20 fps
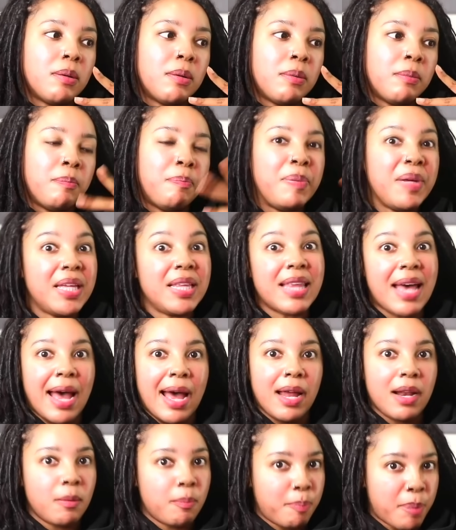be
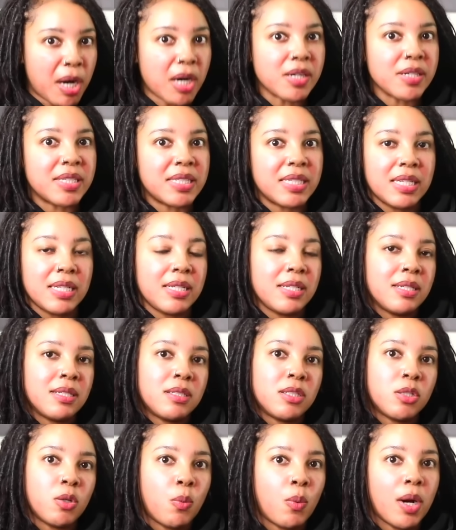that person
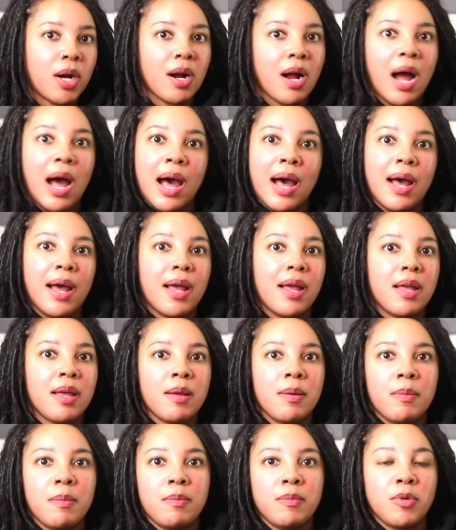to where I
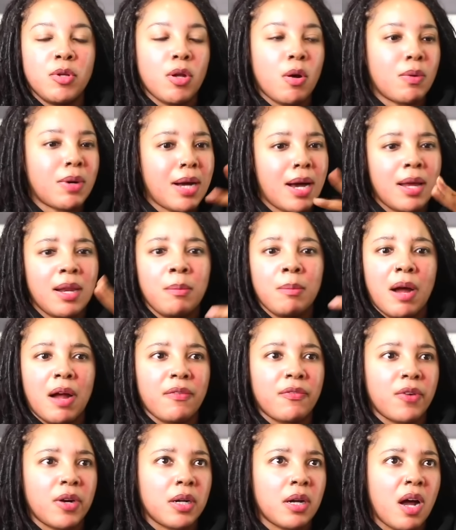am, you know, cutting my
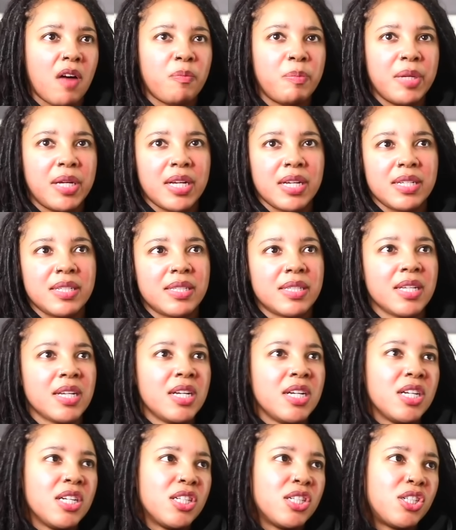friend off because
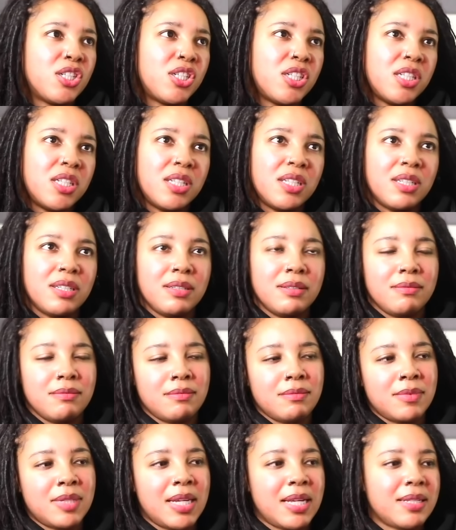she
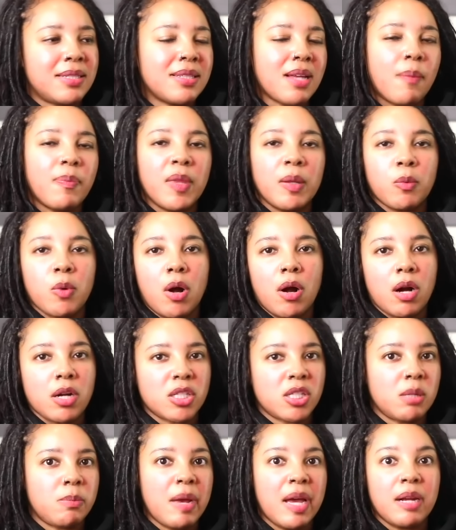did something wrong or
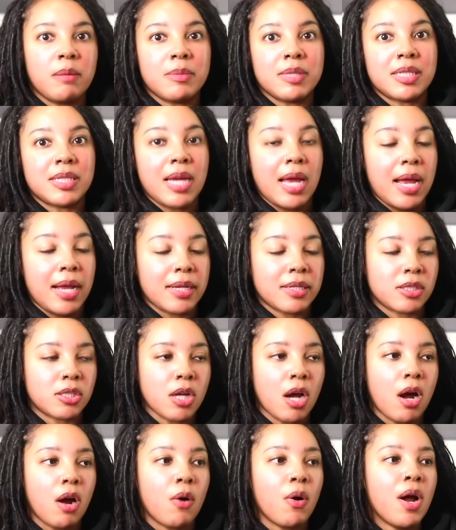she made a mistake.
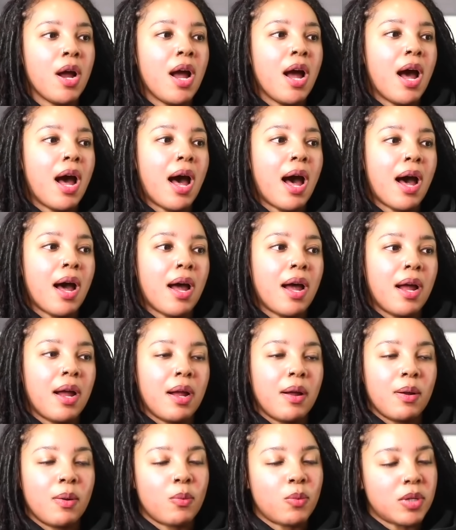So
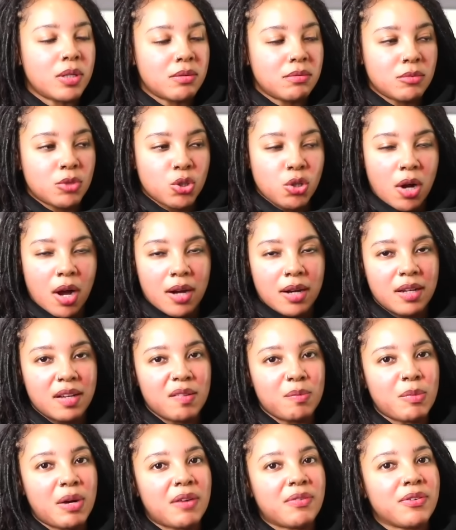I would try to
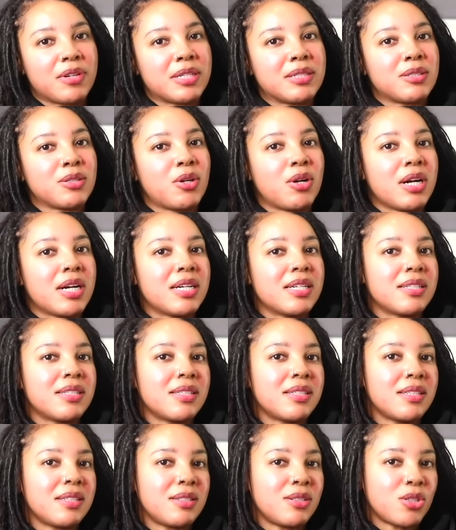give my friends grace
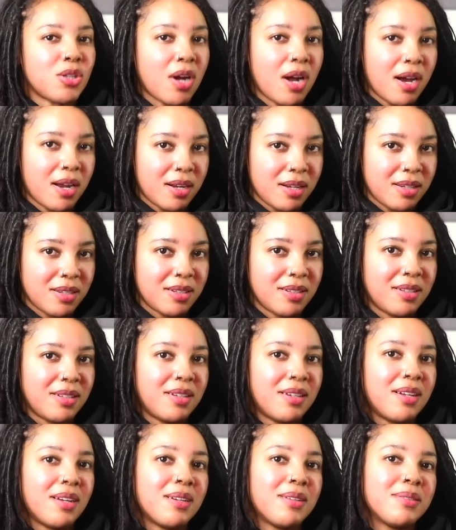and try to,
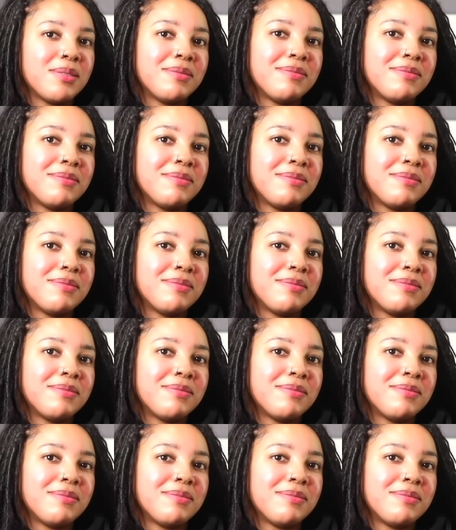you know...